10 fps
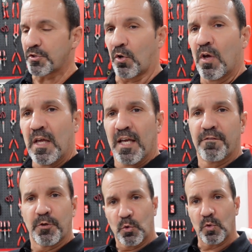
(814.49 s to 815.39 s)
So if
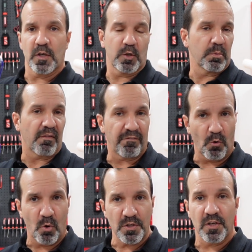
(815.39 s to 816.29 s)
you're doing a little bit of the
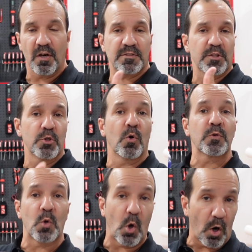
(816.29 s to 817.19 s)
floors and all of a sudden you go
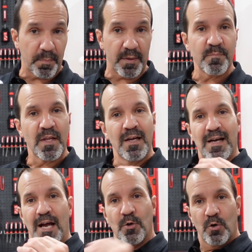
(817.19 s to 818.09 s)
into carpet,
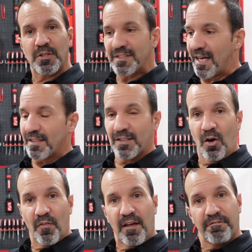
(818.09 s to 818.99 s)
I noticed that
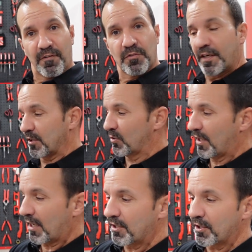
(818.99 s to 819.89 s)
all that felt that I took
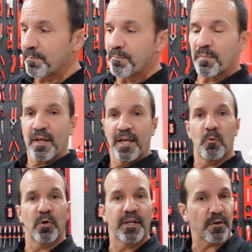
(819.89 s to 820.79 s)
out of here, it
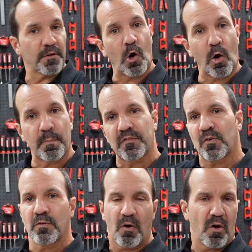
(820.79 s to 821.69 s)
would get on the carpet.
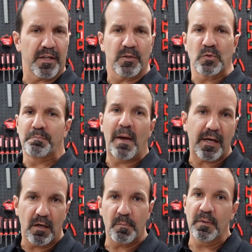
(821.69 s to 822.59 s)
So all you gotta do is
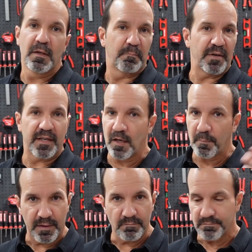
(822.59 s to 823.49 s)
back up, pick it
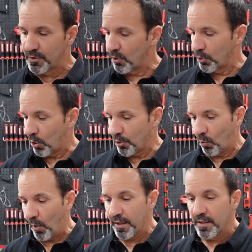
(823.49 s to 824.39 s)
up, and you're on your
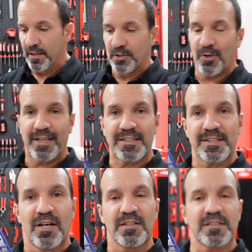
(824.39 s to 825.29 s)
way. So I guess it
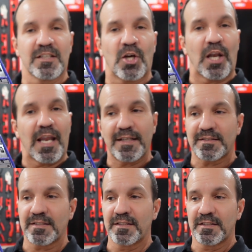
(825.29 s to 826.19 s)
does
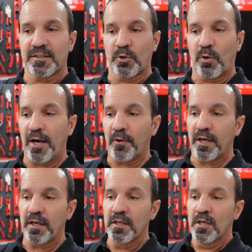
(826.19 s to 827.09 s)
collect in this little
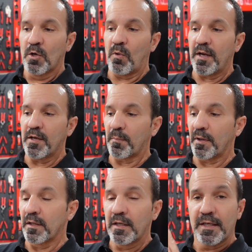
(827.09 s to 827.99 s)
area right here,
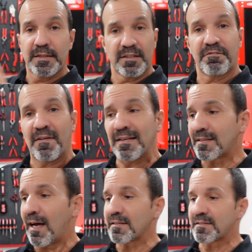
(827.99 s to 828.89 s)
but it did
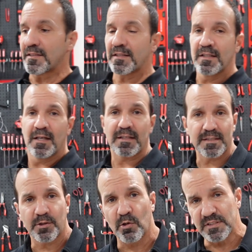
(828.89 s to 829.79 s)
fantastic. I
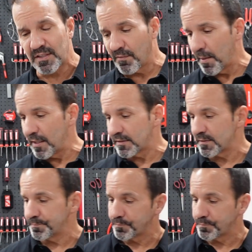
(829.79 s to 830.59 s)
say 37 minutes.